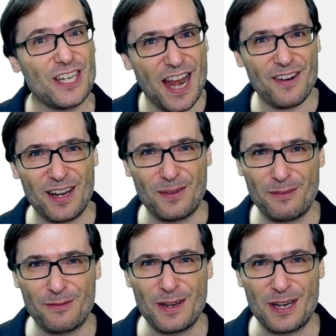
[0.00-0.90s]
sharing
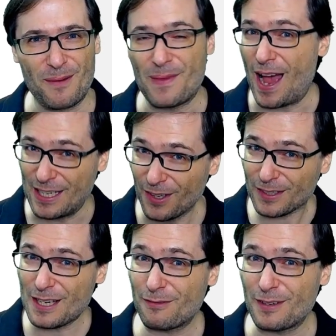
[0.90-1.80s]
with Freedom. I
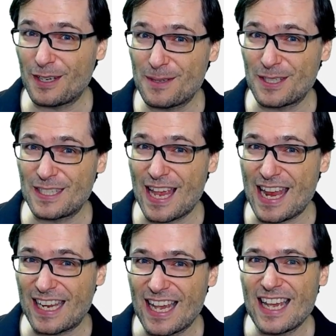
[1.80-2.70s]
don't think Freedom should
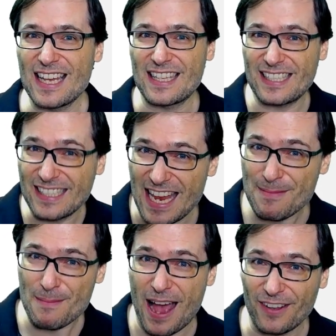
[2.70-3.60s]
take the
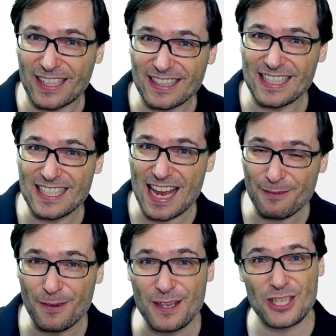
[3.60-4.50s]
same amount that they
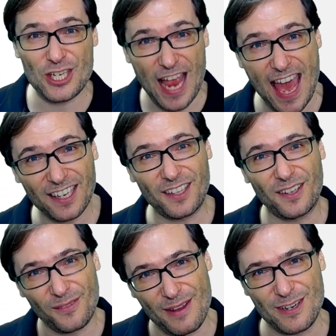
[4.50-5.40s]
take for the
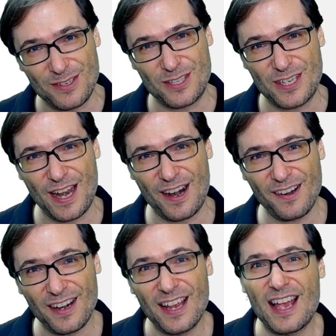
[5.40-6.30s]
channel revenue
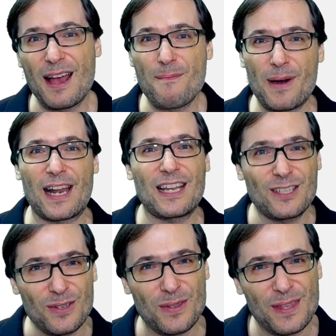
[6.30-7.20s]
share, but I
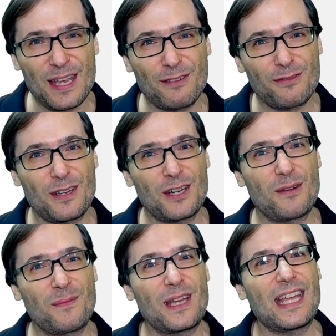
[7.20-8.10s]
do think
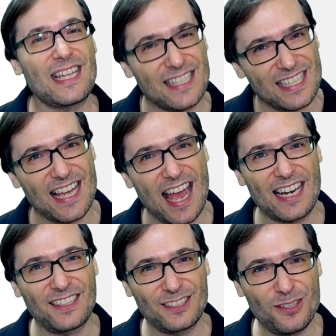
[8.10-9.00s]
Freedom is
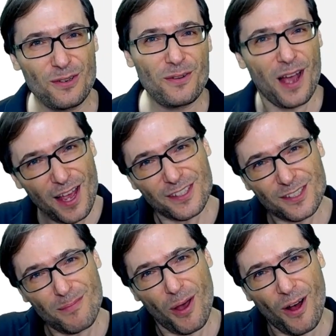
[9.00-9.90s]
entitled to a
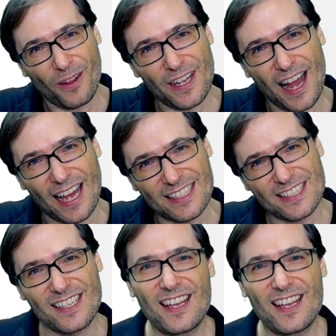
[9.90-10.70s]
small cut